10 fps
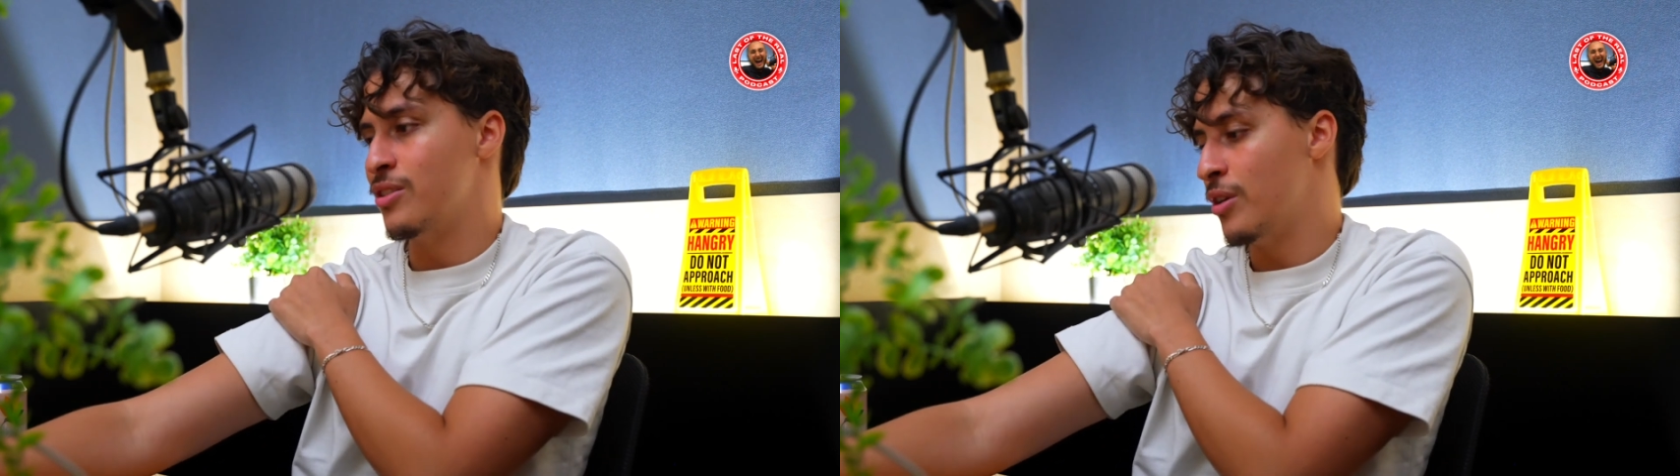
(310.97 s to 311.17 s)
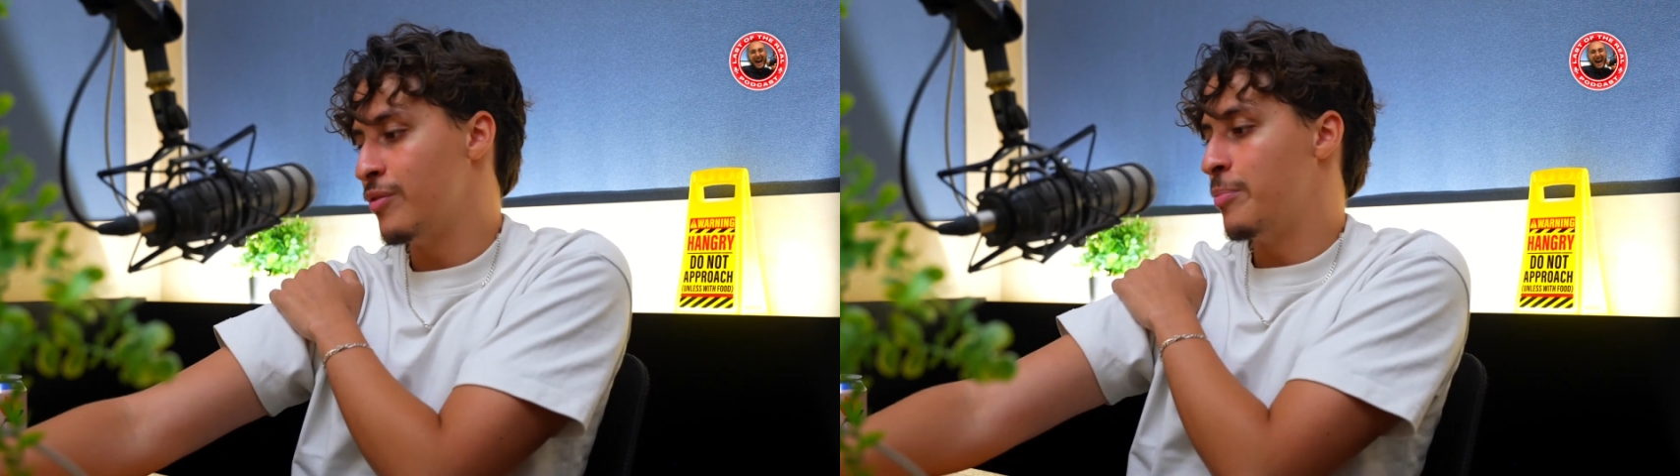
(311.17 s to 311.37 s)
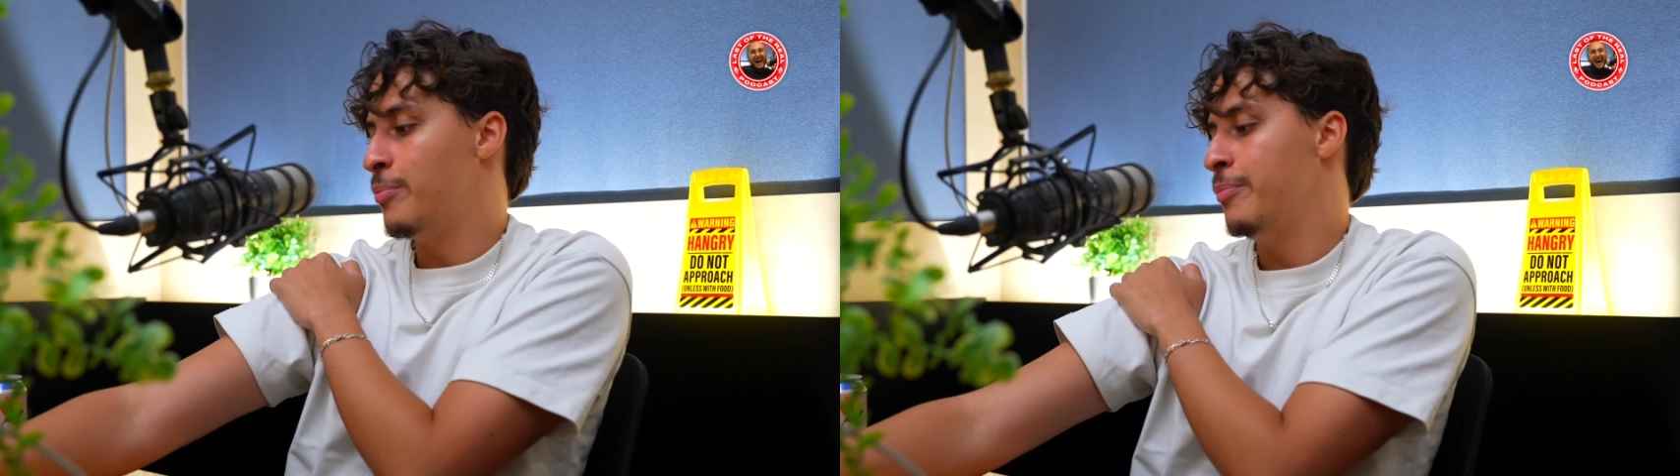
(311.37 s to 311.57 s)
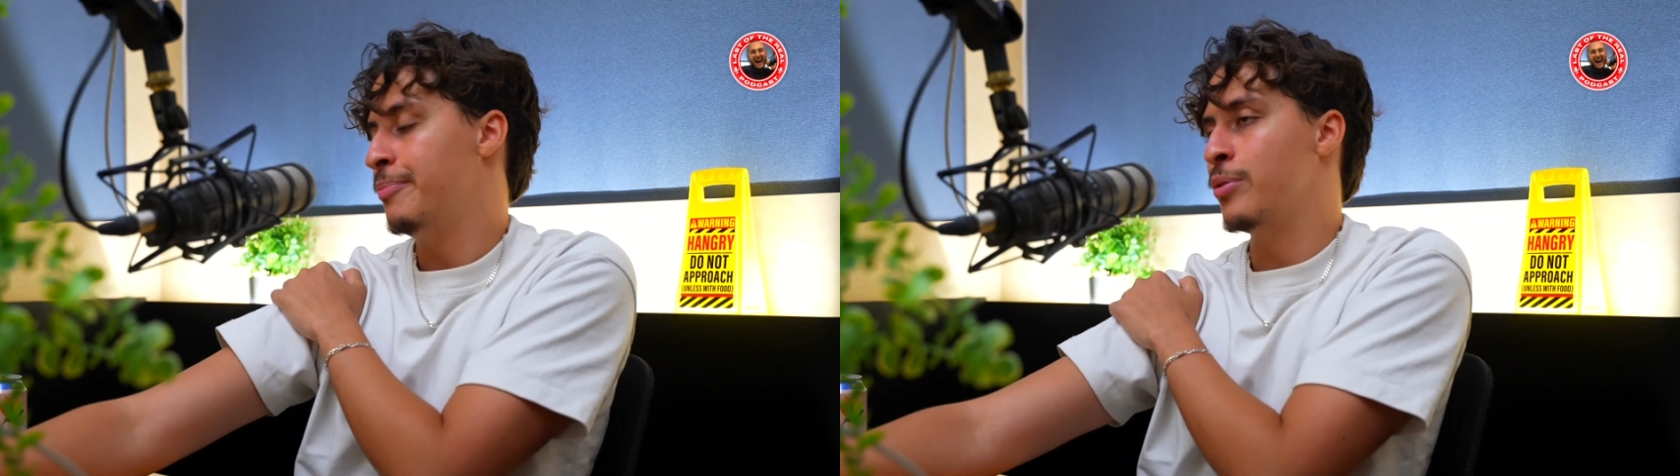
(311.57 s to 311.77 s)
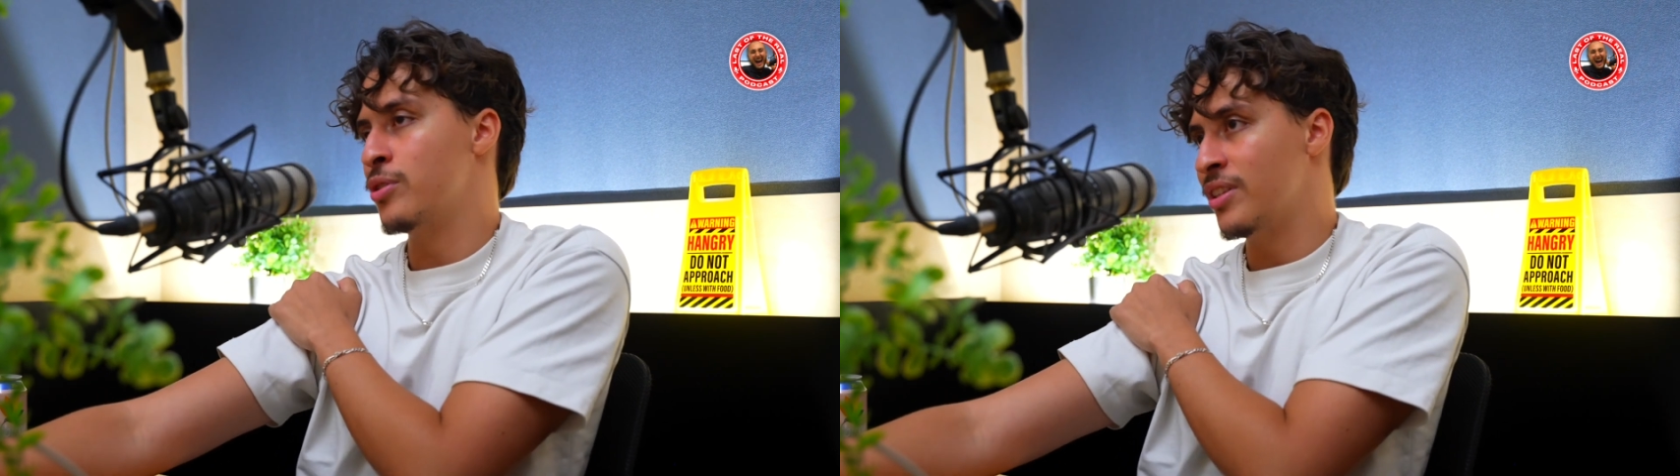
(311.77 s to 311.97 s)
So if I
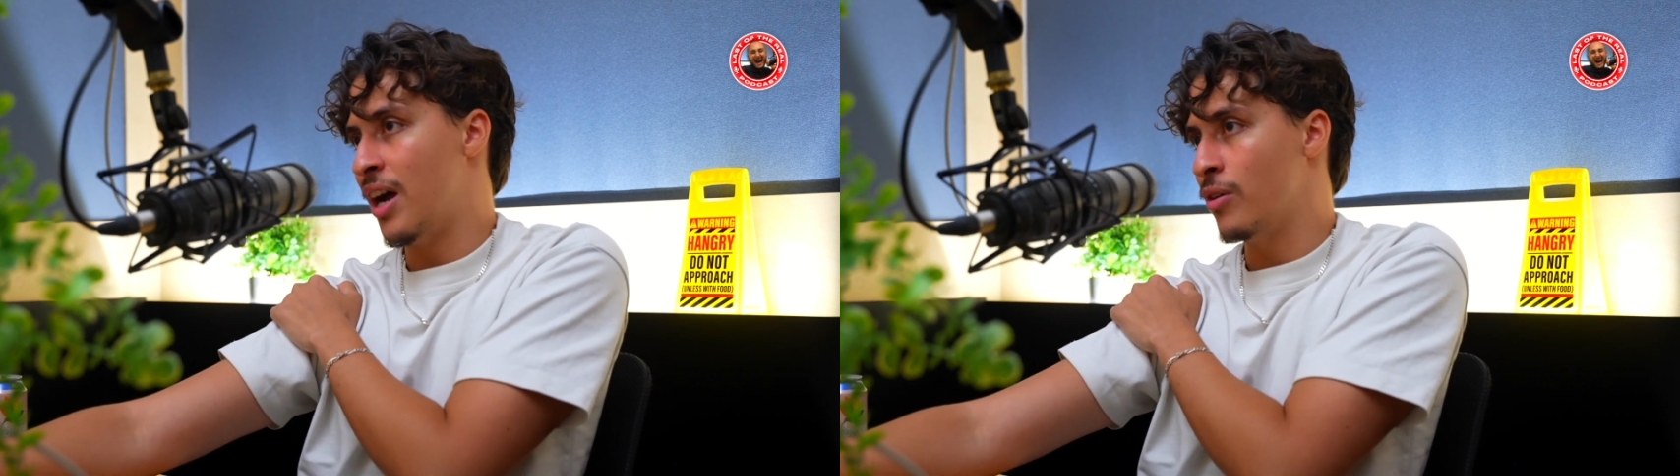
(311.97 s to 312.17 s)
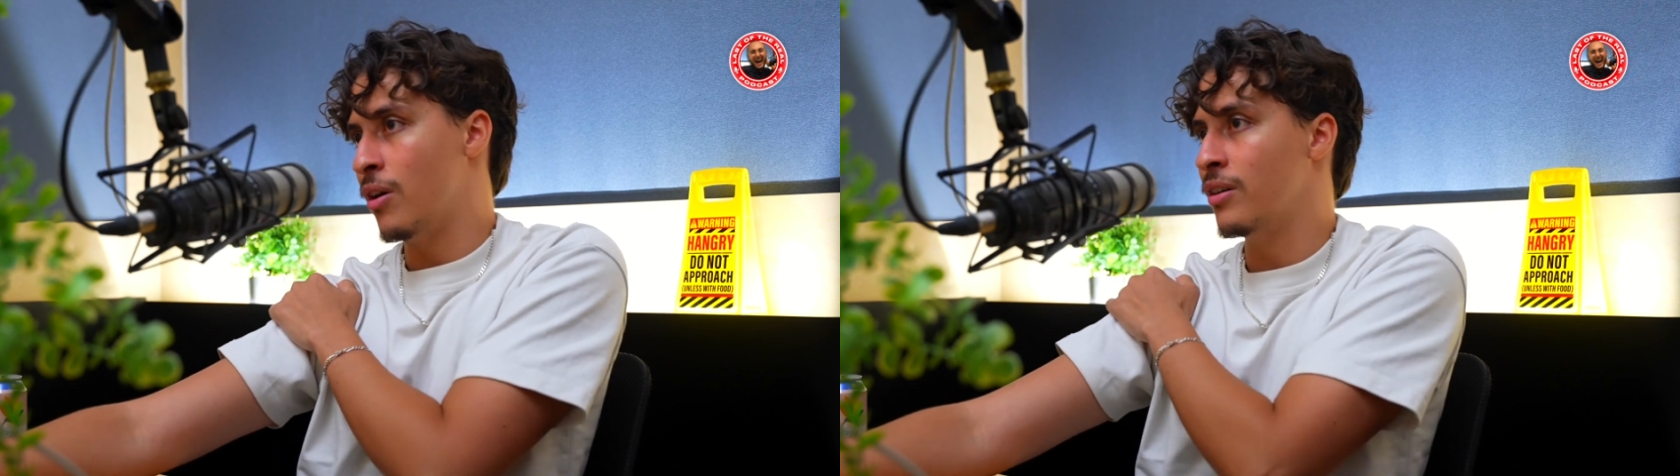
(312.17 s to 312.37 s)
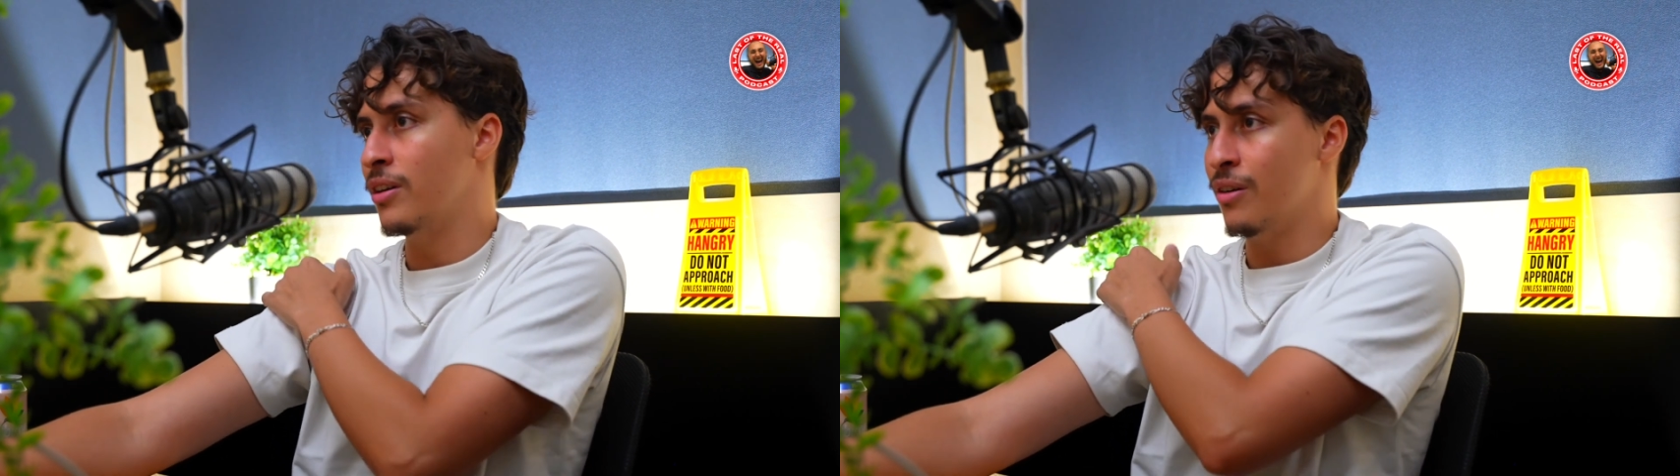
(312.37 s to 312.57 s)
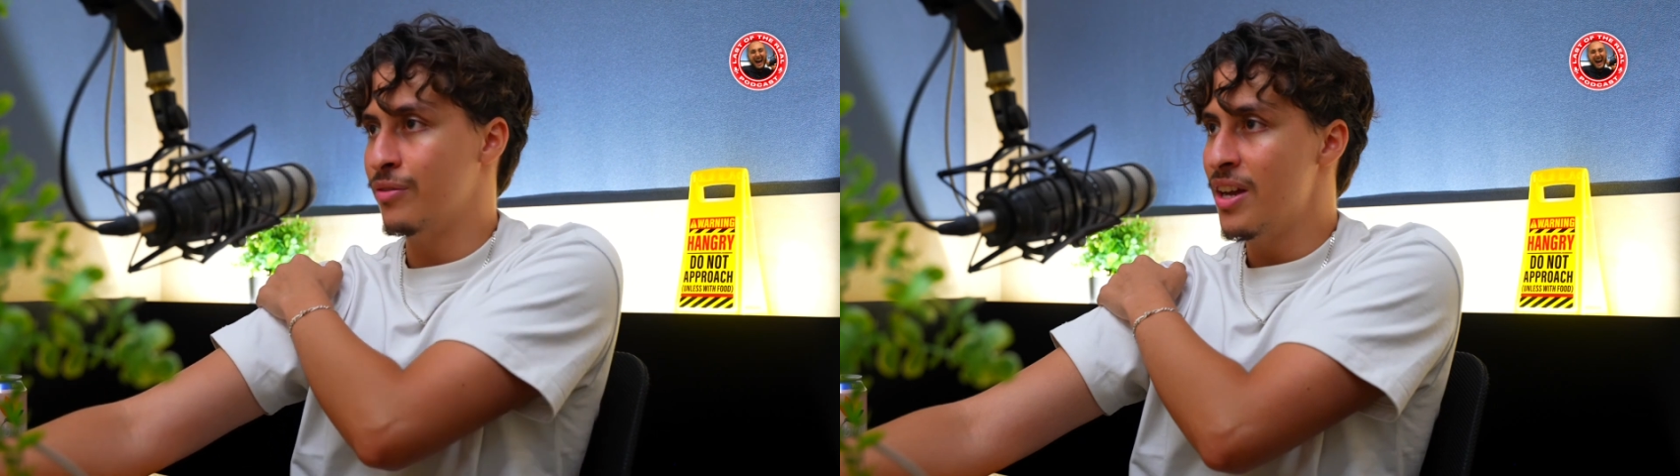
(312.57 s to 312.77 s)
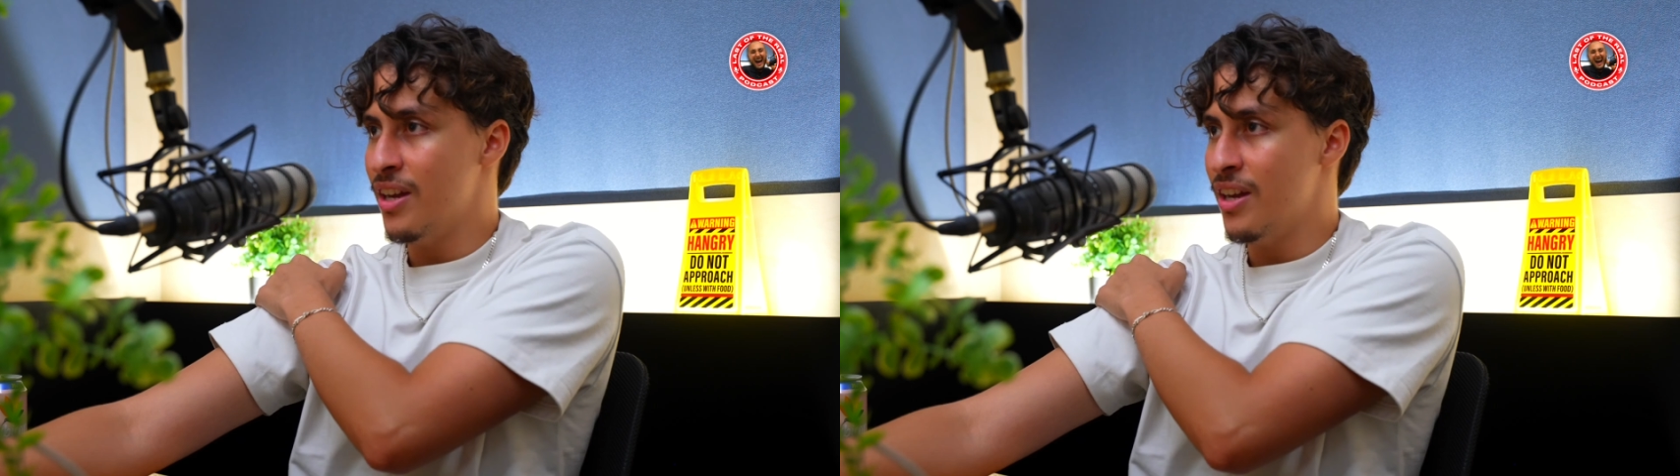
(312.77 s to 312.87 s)
push down hard enough,